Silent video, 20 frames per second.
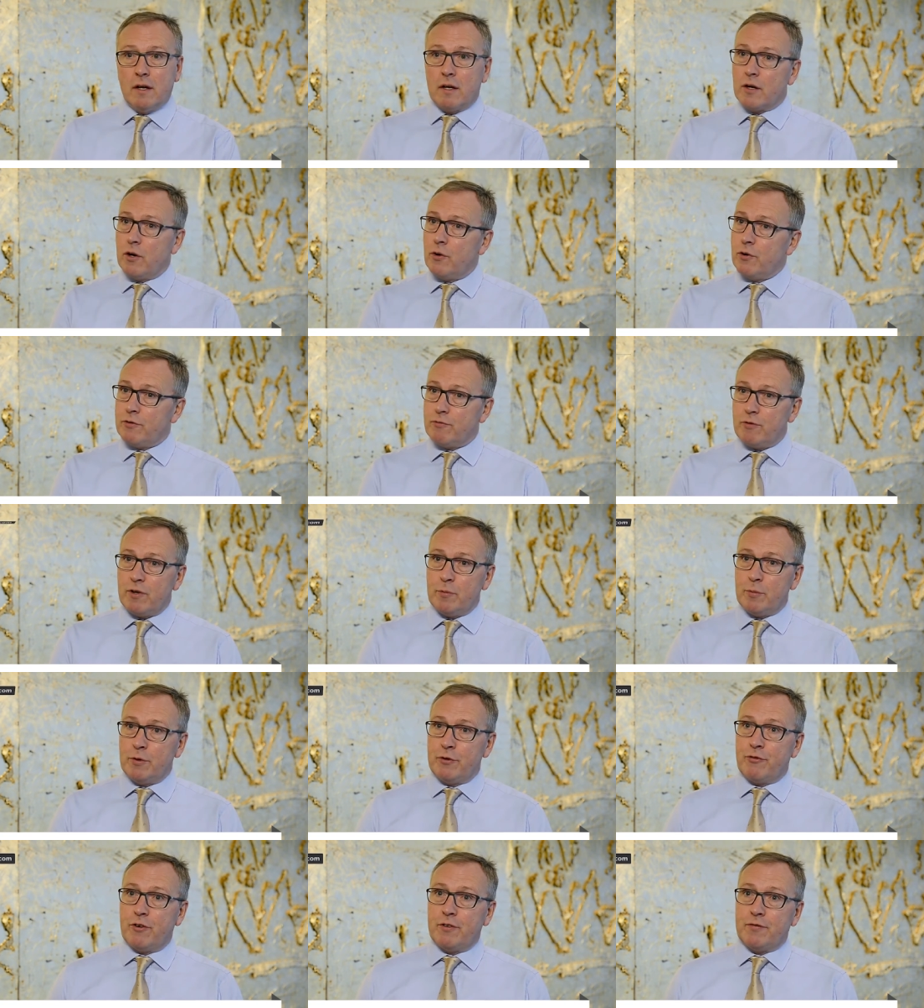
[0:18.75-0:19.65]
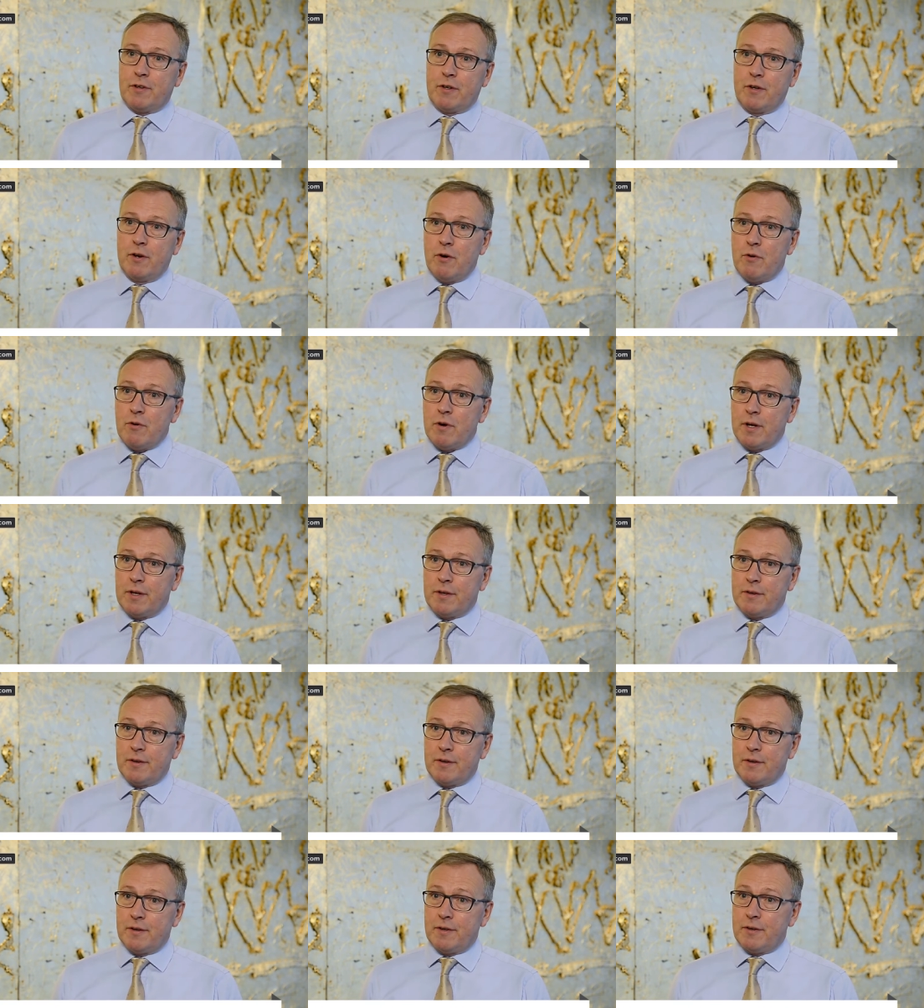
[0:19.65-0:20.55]
gold has really been drifting lower,
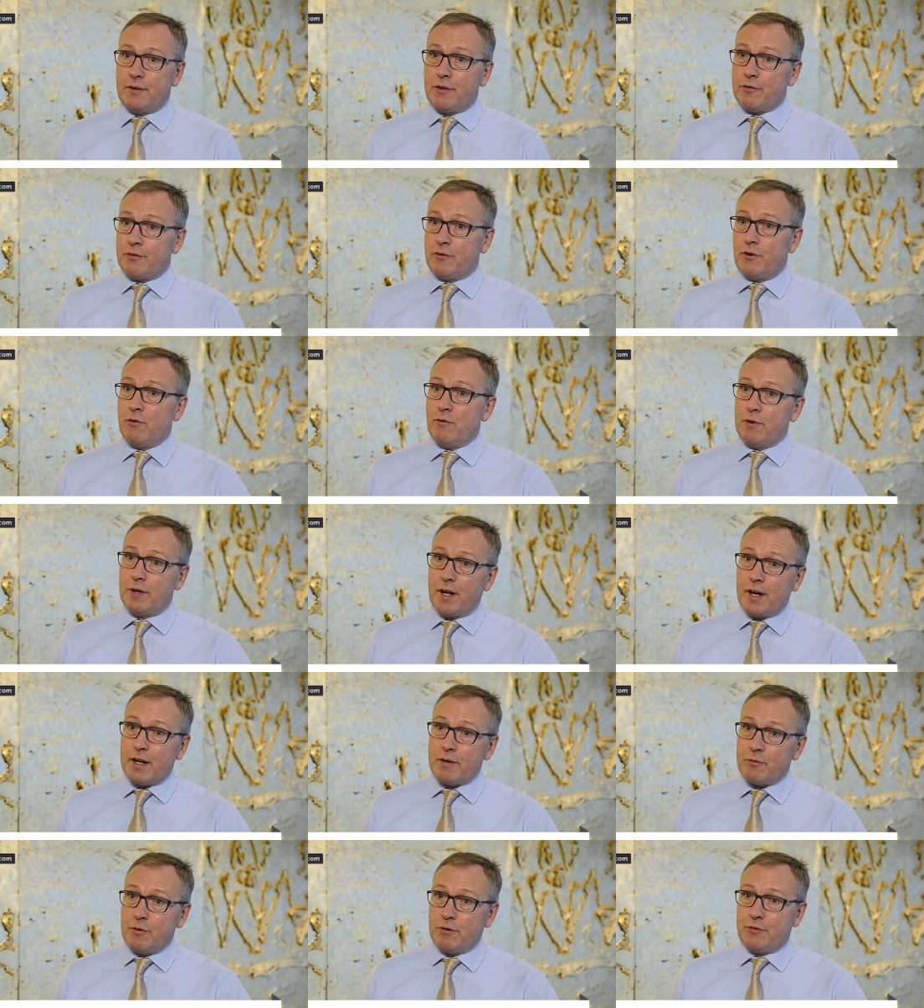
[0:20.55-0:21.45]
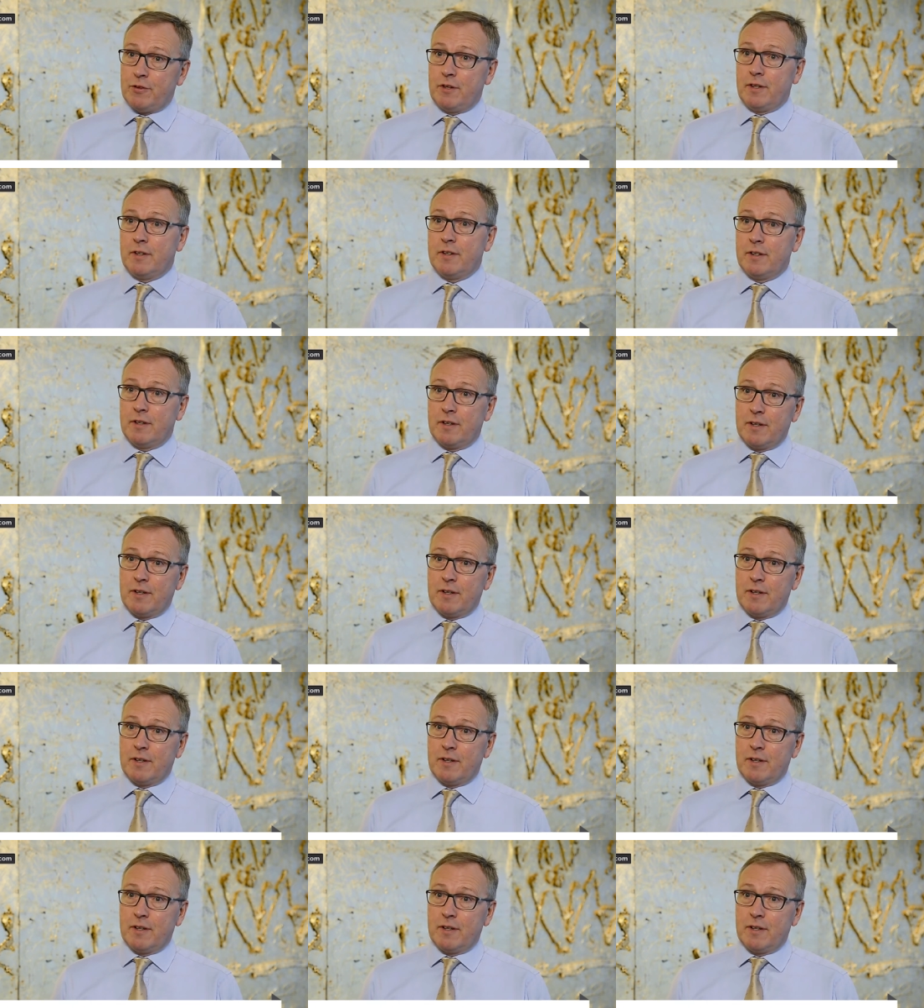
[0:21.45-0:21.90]
and just overnight we've seen,